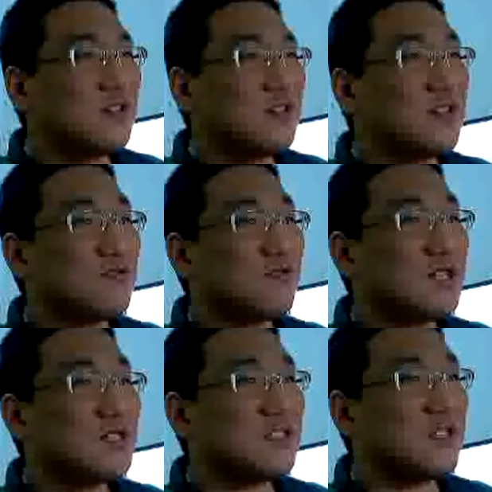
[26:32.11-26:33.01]
So let's
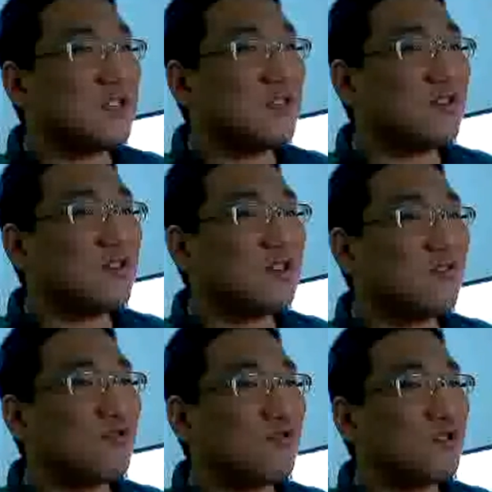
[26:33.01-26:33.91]
see here how
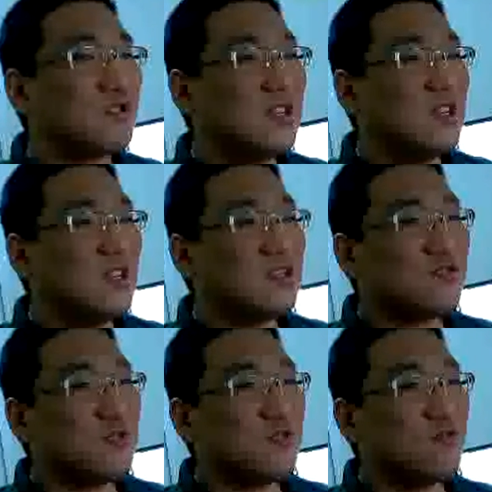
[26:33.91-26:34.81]
it works. So
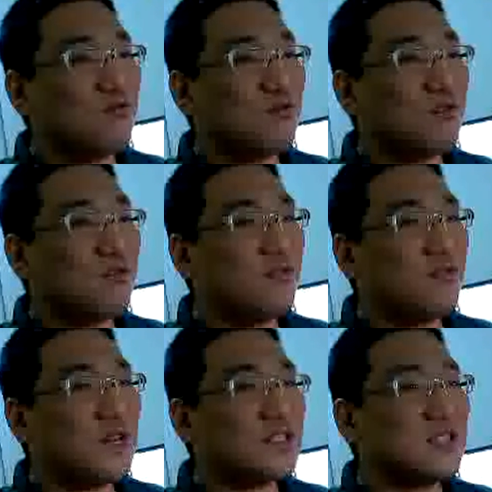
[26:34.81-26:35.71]
Windows
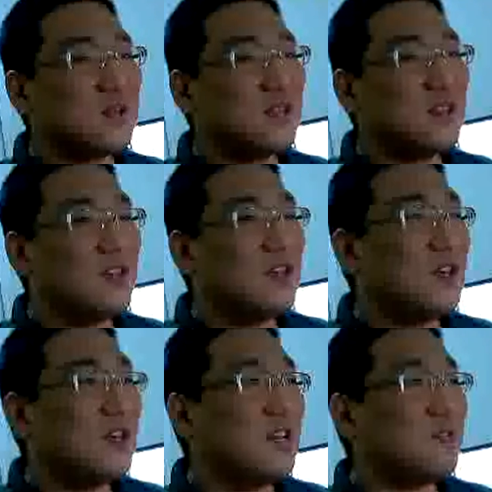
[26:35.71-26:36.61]
XP,
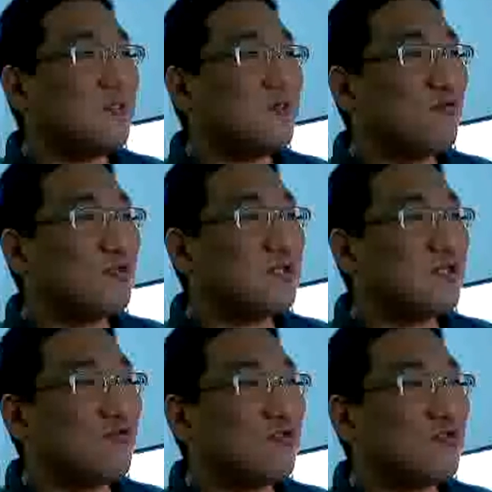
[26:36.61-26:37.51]
and even though it's
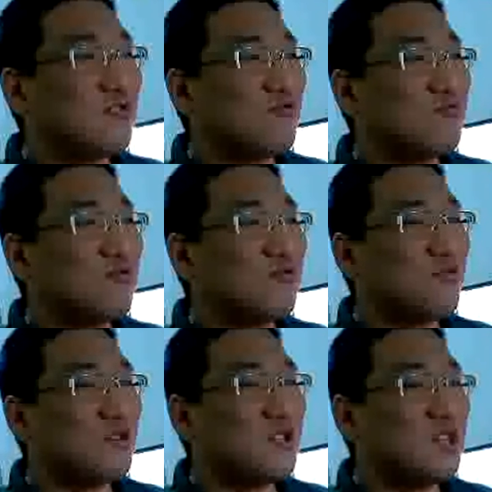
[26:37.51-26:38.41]
Ubuntu
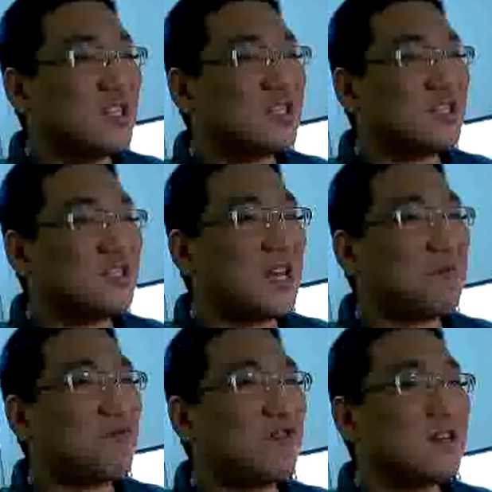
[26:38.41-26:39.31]
running, this is
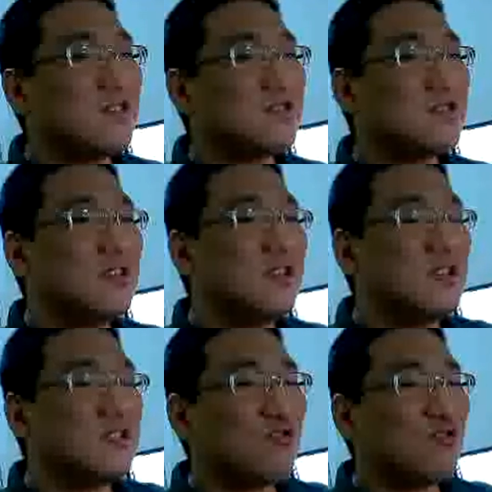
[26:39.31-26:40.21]
emulators.
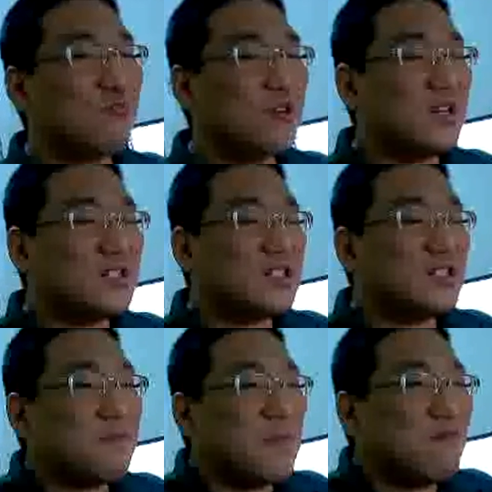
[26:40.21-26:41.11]
So operating system
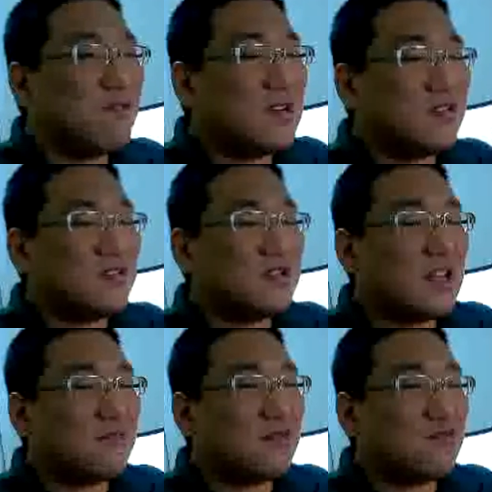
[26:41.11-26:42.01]
emulators
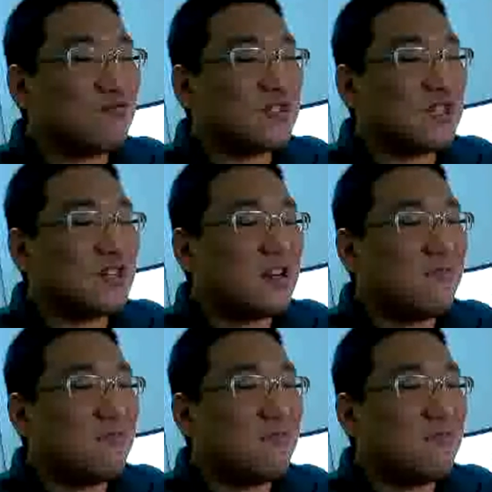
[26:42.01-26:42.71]
after you set it up.